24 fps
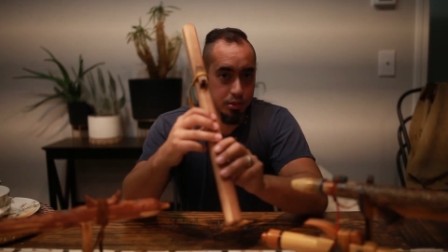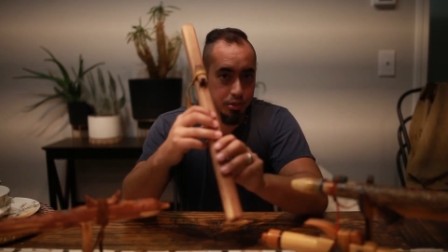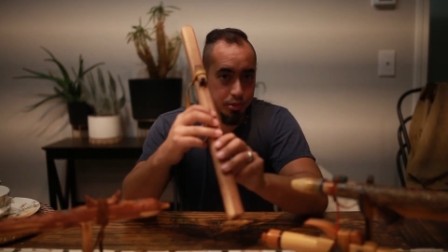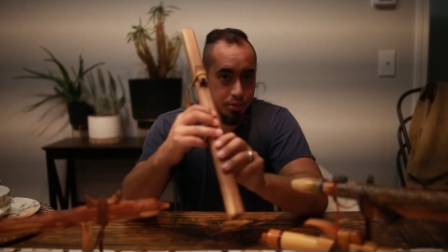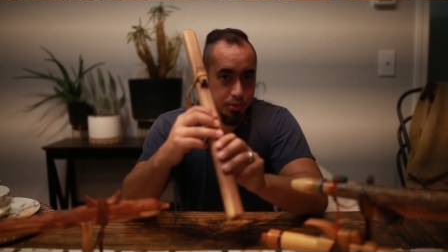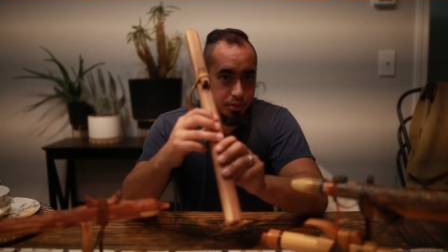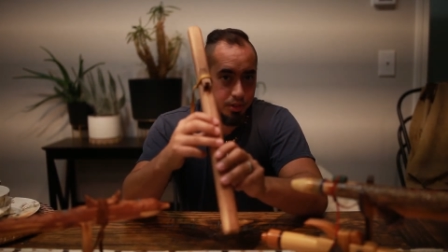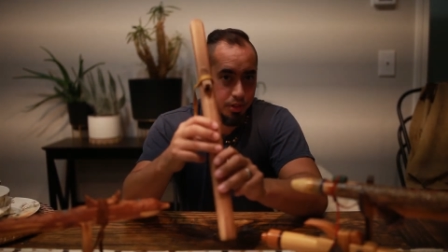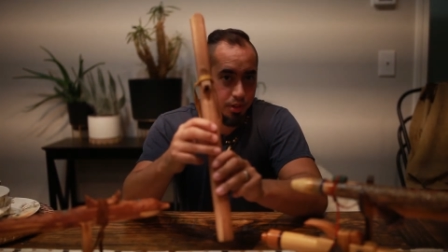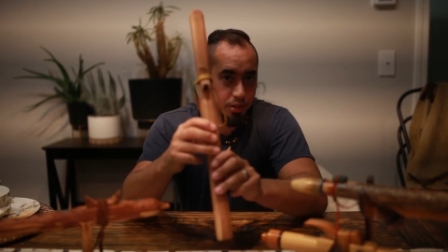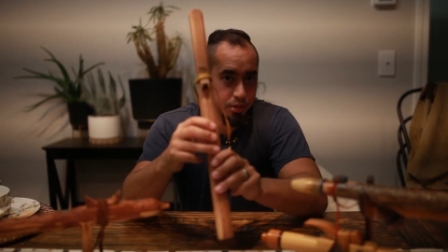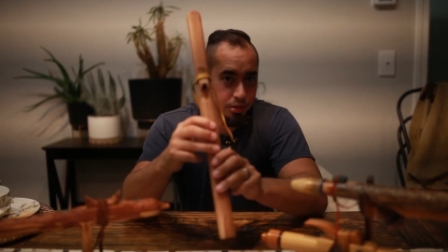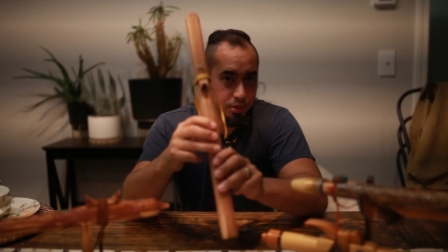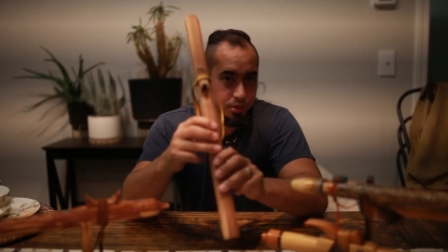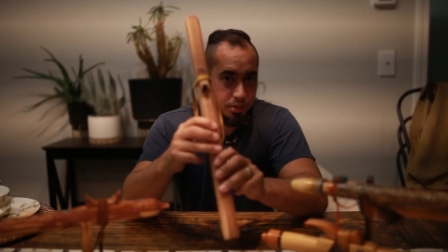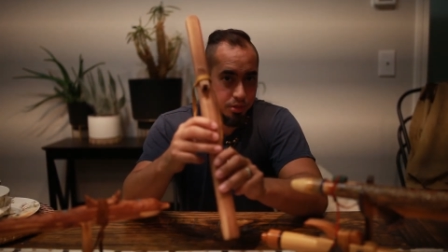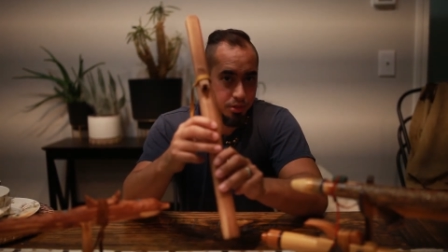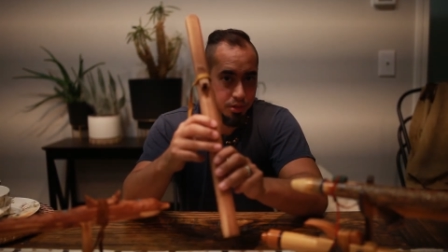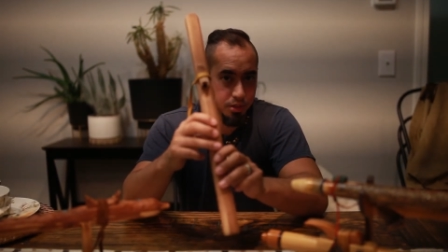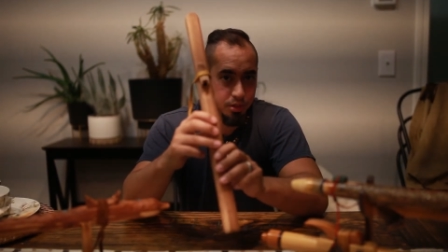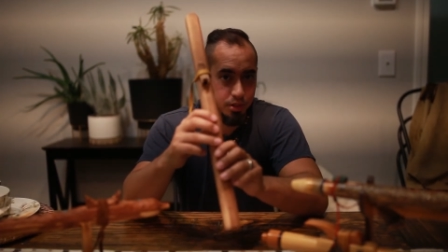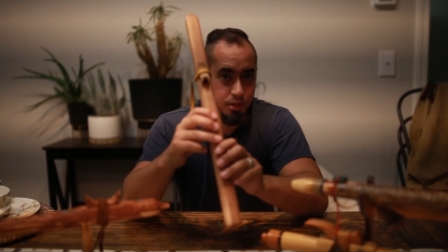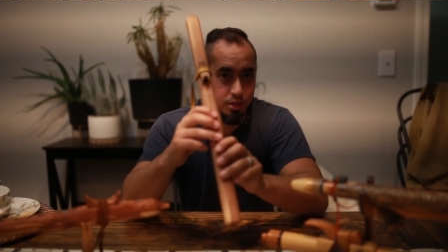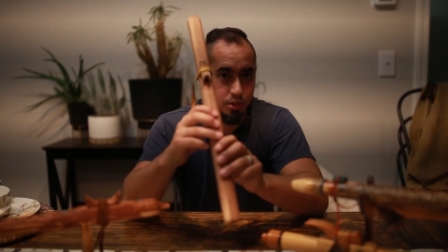your
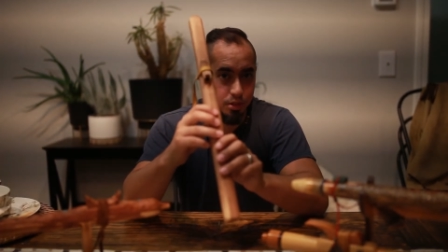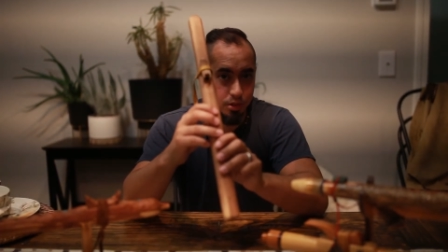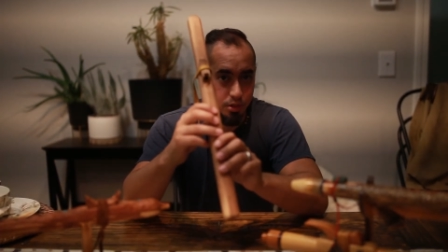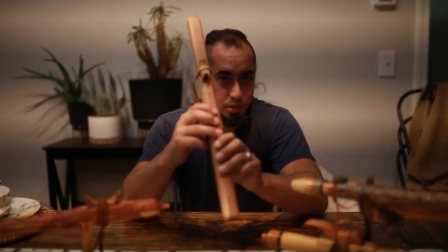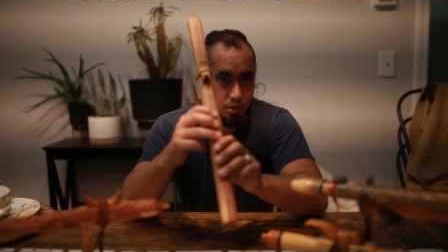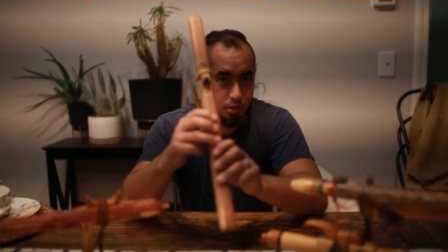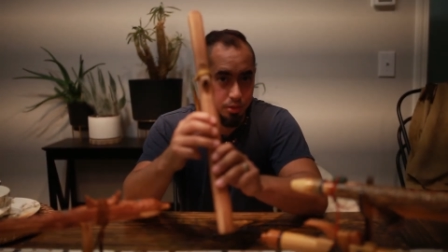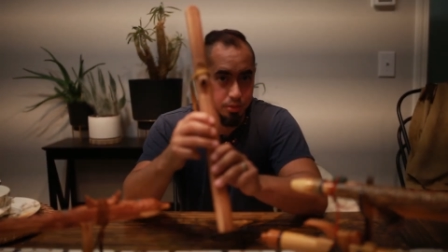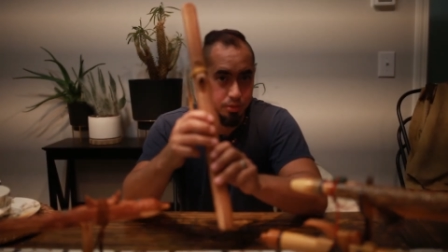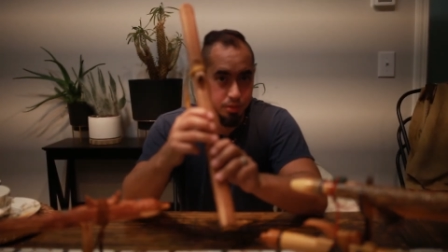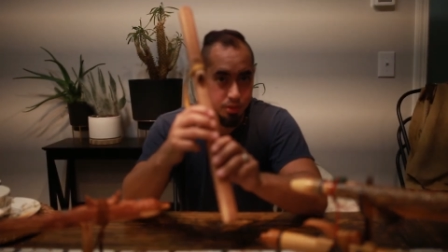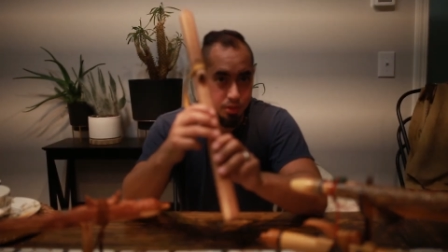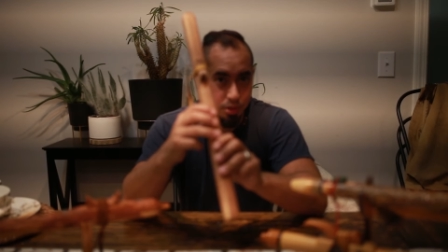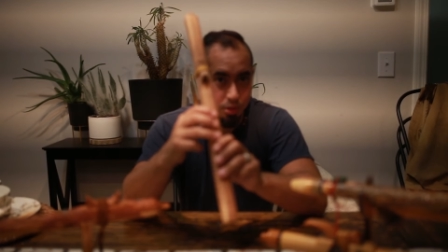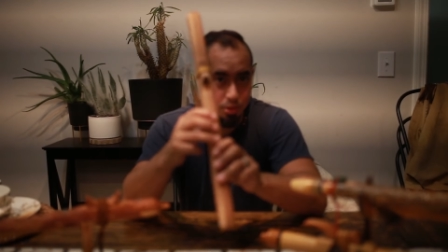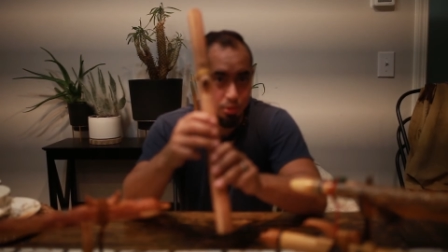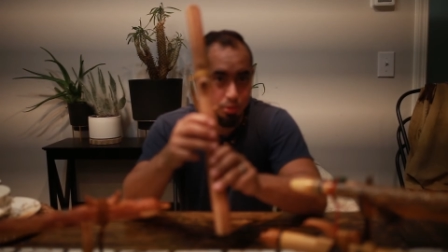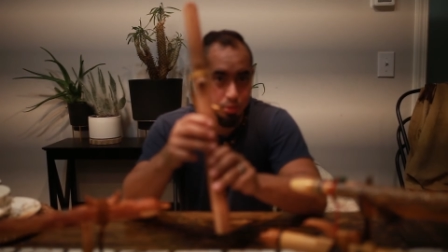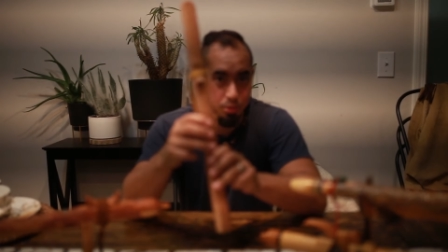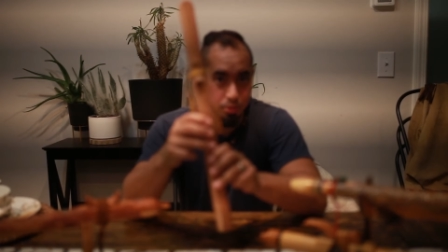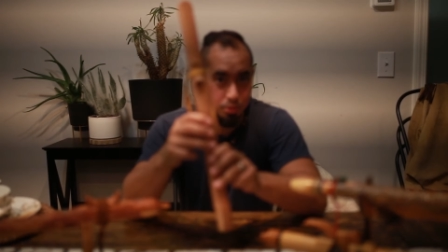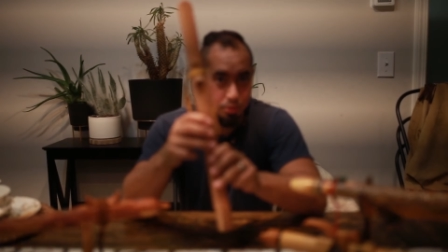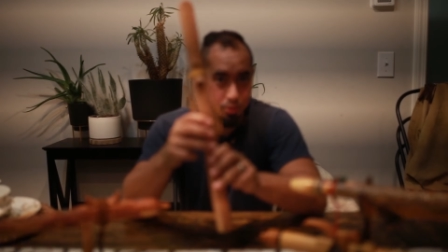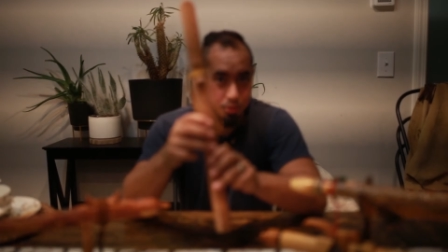fingers are over the
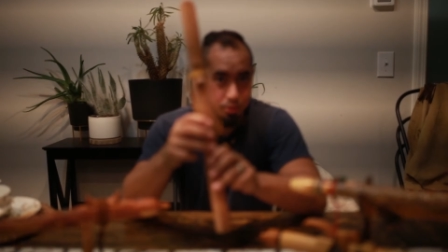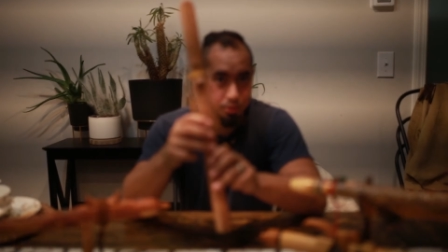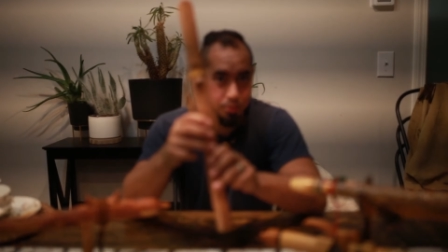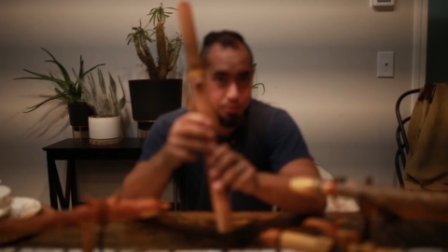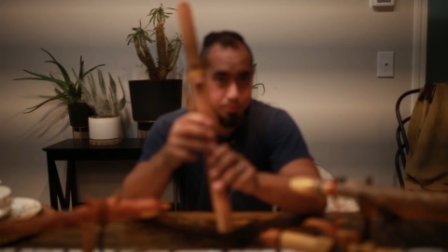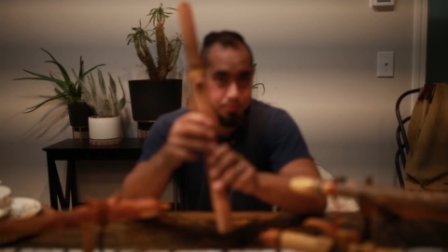holes.